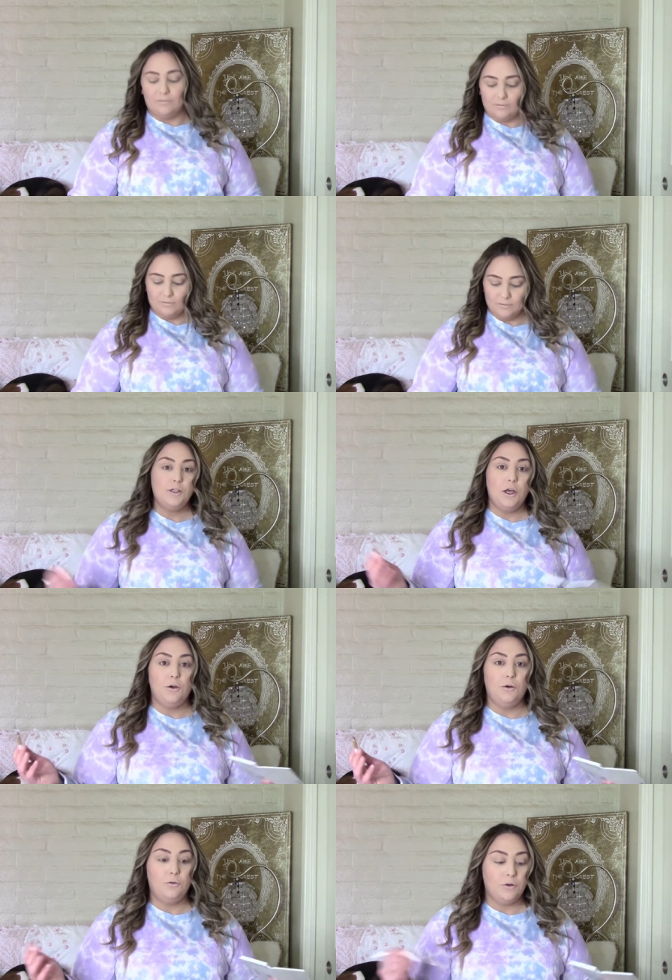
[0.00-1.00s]

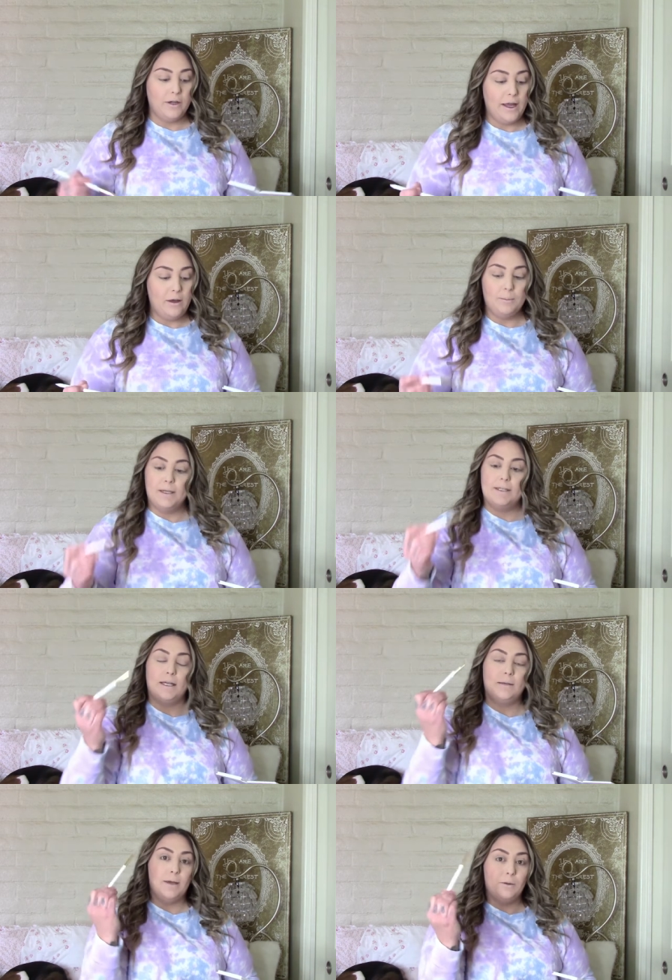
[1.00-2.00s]
So for now, I'm going to
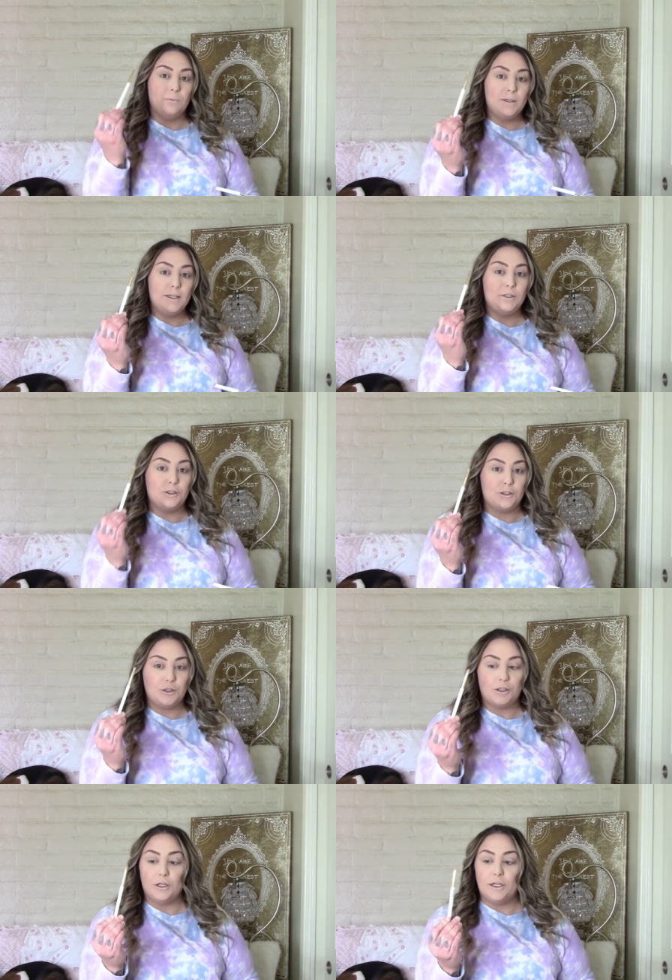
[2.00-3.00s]
take my really
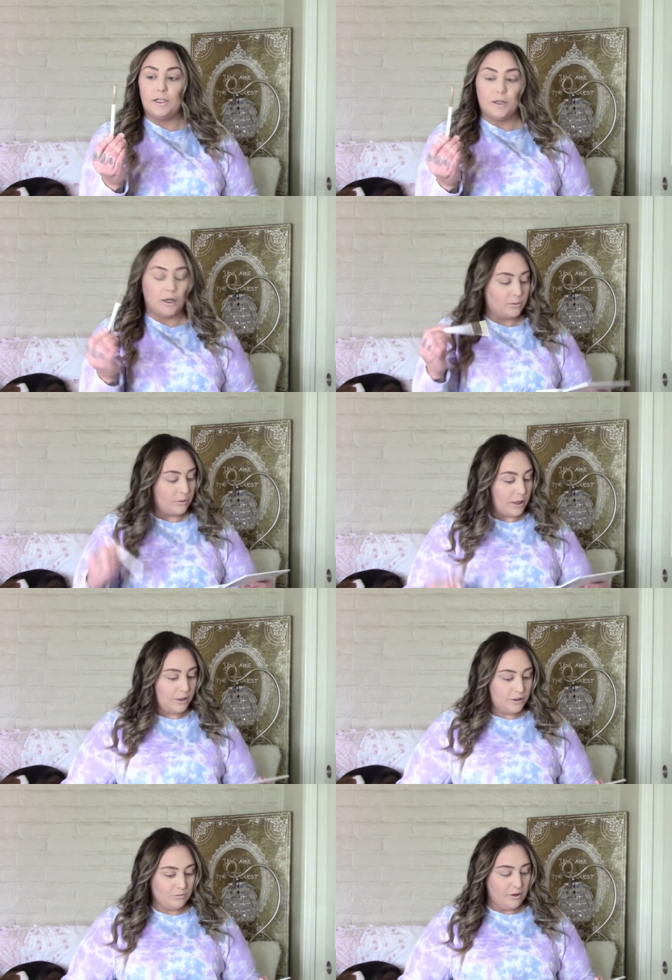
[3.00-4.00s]
dirty Tarte
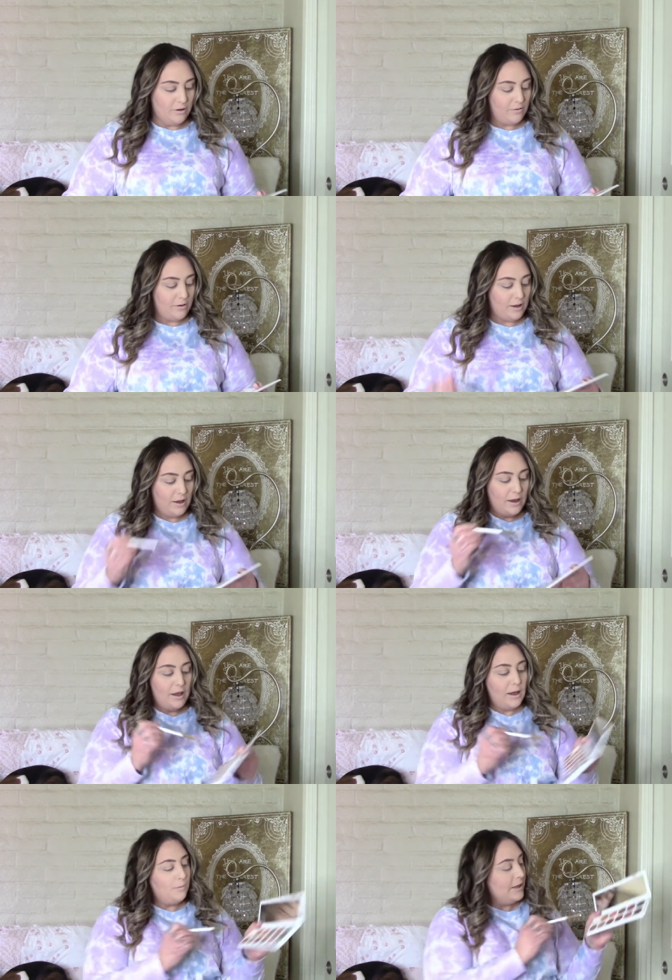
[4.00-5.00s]
brush.
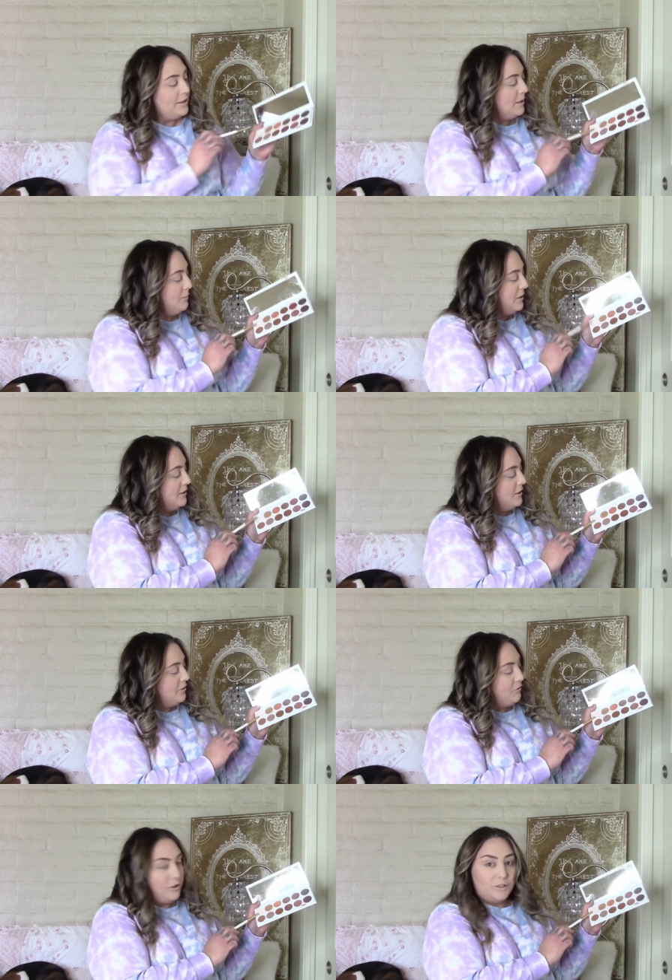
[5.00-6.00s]
I'm going to dip into
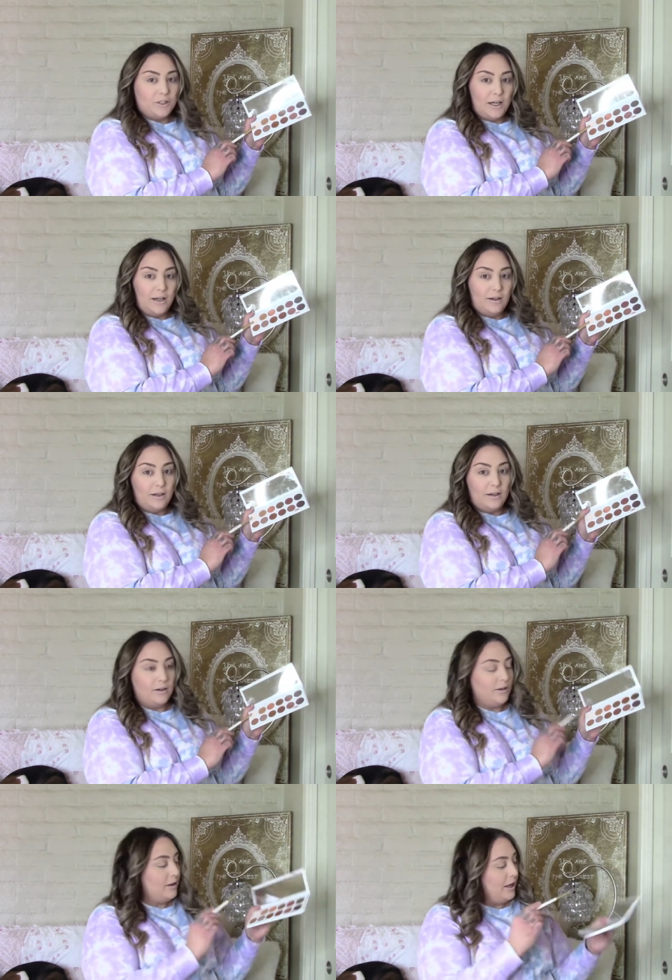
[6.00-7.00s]
this first shade
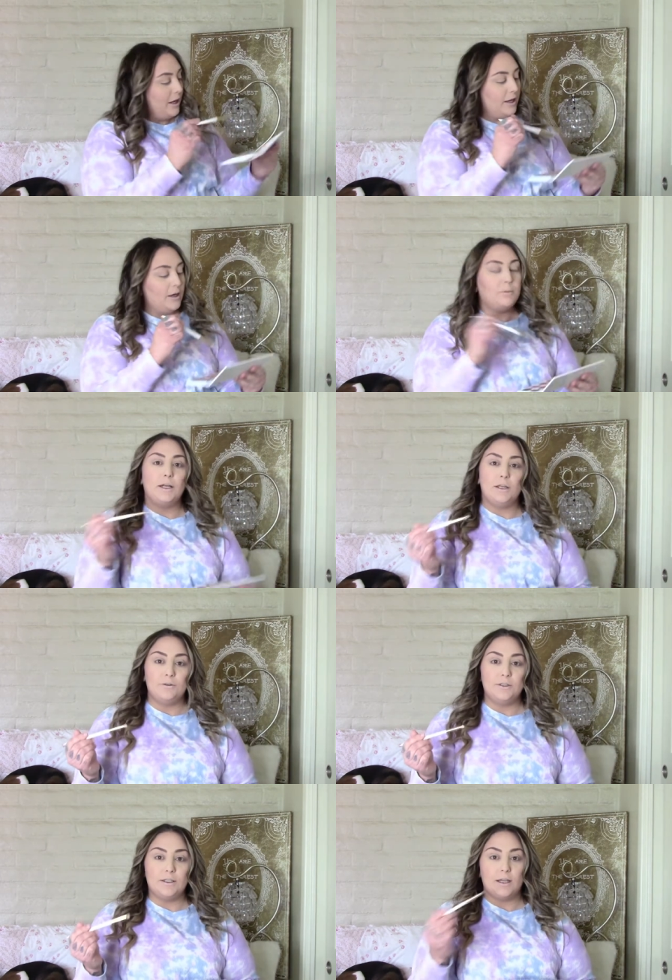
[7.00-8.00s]
here, and I'm going to
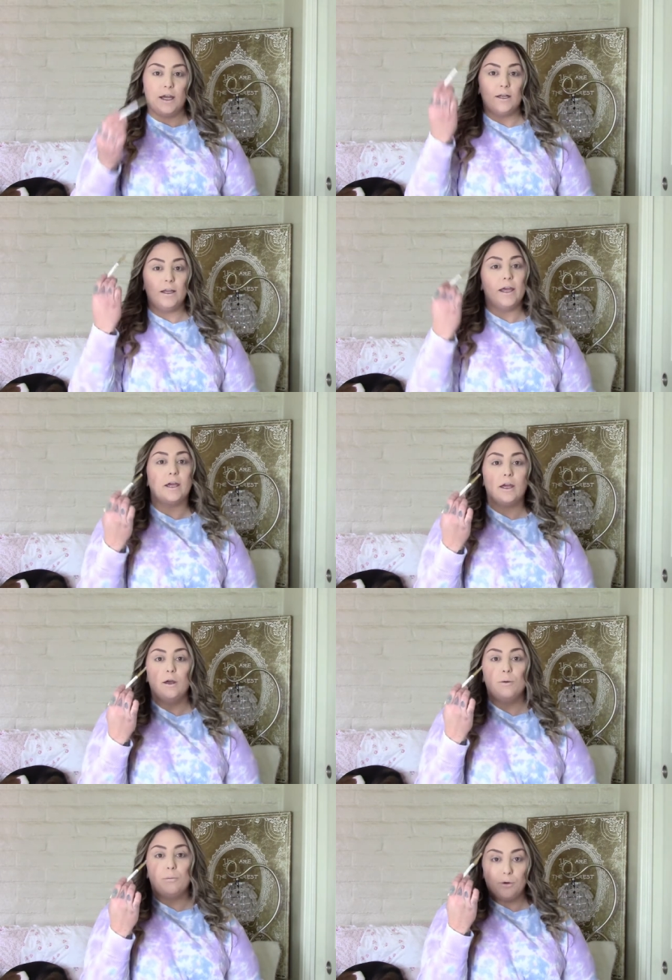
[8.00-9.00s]
use it to kind of like
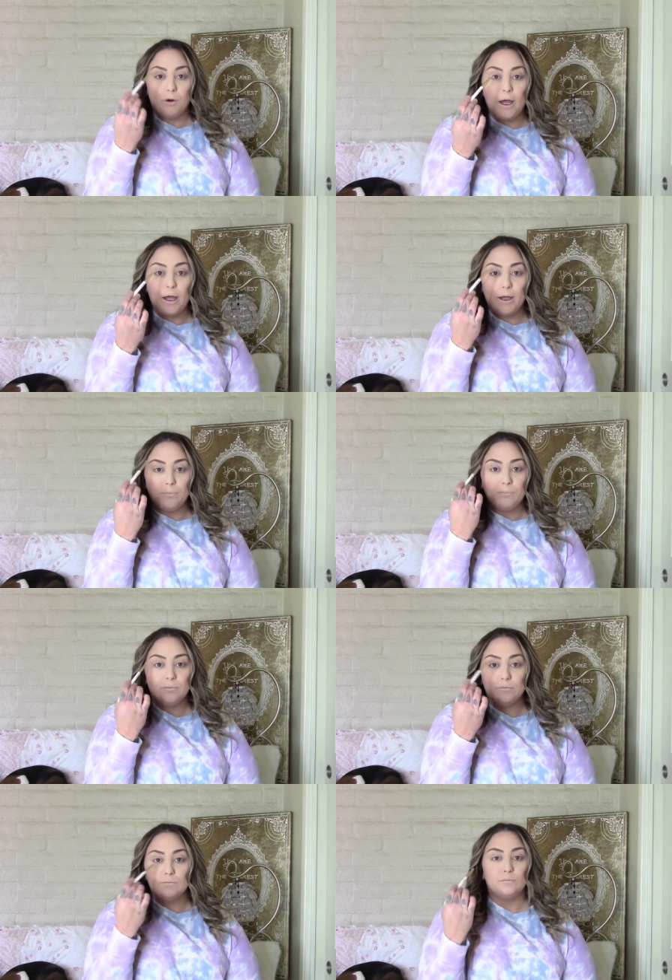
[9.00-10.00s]
prime
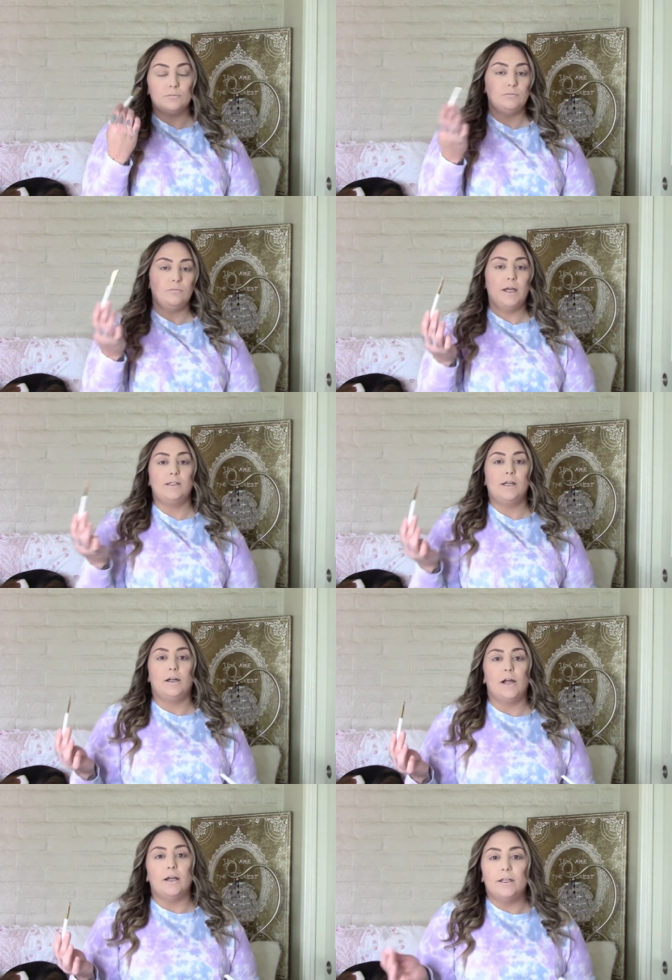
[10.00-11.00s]
my
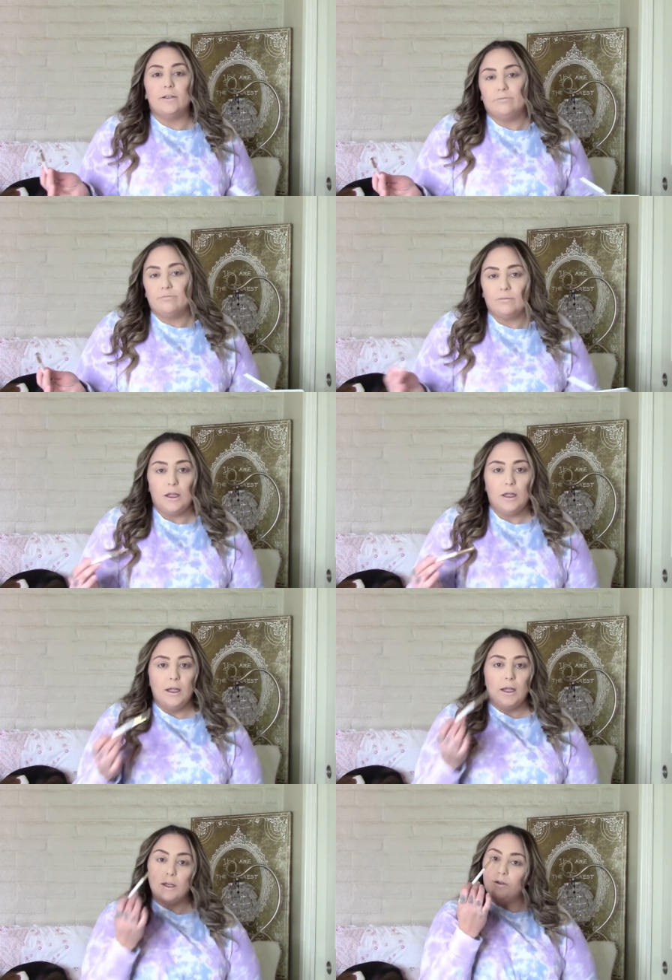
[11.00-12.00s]
entire eyelid
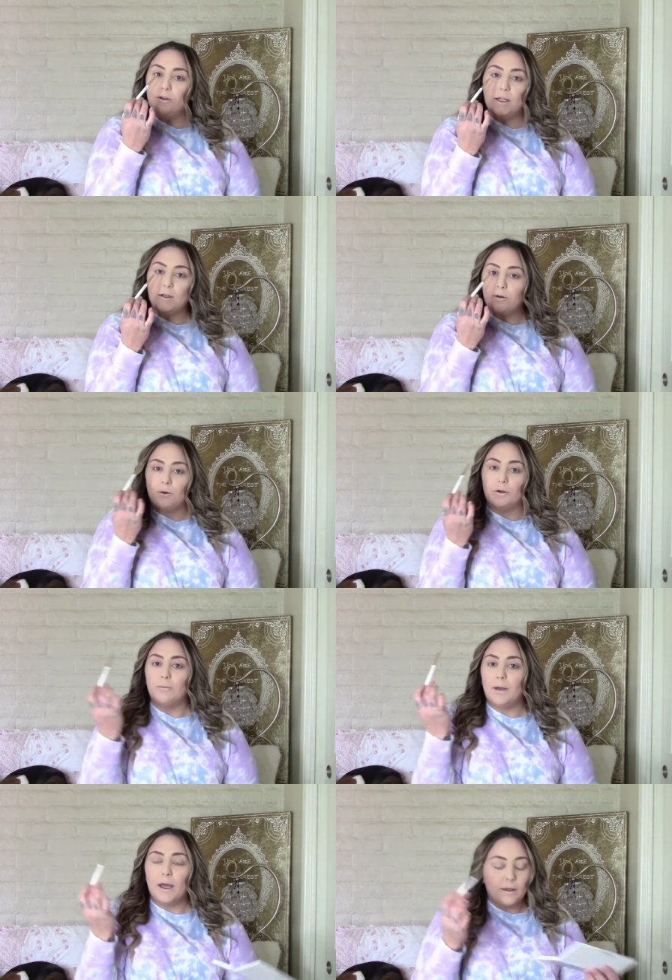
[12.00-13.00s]
and do the inner corner of
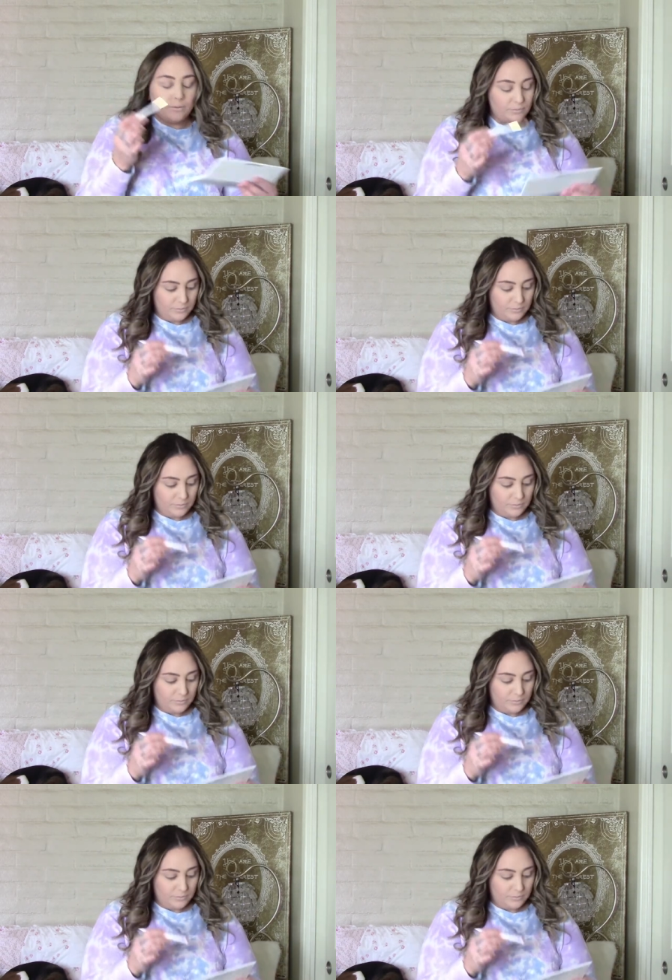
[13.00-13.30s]
my eye.